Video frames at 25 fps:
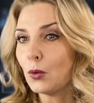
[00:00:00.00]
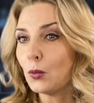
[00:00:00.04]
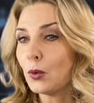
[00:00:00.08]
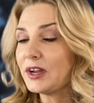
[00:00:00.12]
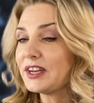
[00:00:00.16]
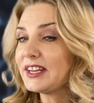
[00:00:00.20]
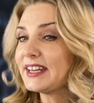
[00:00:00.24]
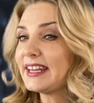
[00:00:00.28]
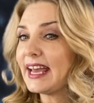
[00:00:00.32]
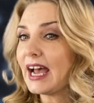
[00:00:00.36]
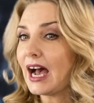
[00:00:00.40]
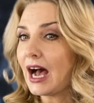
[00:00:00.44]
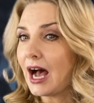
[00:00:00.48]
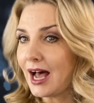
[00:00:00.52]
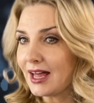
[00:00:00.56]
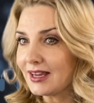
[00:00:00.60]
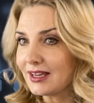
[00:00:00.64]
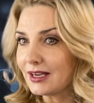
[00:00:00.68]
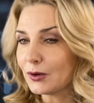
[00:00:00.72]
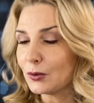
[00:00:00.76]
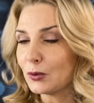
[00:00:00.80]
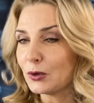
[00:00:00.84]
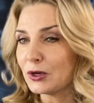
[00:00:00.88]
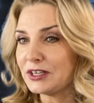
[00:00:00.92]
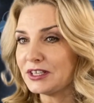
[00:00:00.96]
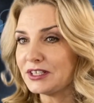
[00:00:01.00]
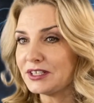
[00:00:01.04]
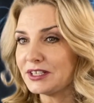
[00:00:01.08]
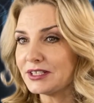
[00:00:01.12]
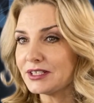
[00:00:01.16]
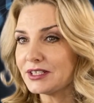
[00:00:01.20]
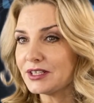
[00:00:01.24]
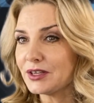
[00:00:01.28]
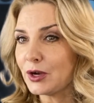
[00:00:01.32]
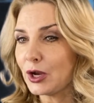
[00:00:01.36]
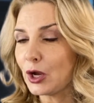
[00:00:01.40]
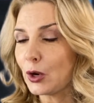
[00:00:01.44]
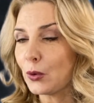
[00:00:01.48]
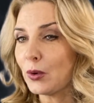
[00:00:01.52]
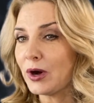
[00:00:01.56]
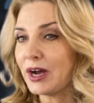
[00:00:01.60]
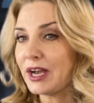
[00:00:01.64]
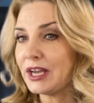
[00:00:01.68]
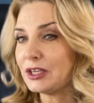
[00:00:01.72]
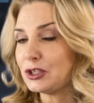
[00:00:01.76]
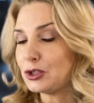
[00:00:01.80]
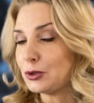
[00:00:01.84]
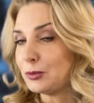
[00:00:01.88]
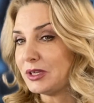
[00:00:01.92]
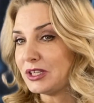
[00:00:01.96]
are the other qualities required
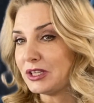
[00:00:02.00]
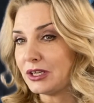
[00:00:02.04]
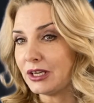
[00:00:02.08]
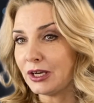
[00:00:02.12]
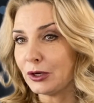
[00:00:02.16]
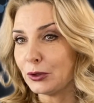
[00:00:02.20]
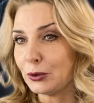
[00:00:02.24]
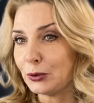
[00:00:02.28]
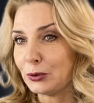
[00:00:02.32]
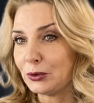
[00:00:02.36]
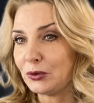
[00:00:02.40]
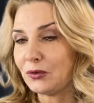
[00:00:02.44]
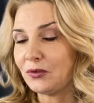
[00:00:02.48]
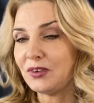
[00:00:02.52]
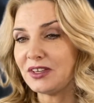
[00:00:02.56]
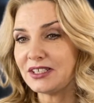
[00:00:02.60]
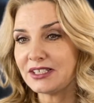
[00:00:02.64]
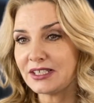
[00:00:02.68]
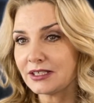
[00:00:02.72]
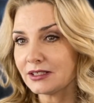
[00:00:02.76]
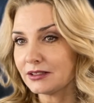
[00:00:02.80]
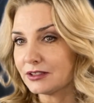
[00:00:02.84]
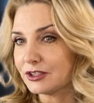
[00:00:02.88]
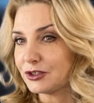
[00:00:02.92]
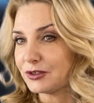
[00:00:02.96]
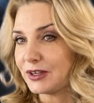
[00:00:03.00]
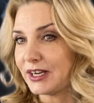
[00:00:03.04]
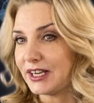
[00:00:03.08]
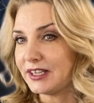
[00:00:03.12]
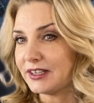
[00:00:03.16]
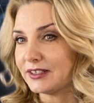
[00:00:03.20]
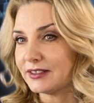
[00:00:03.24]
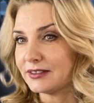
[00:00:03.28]
to be a good physical trader?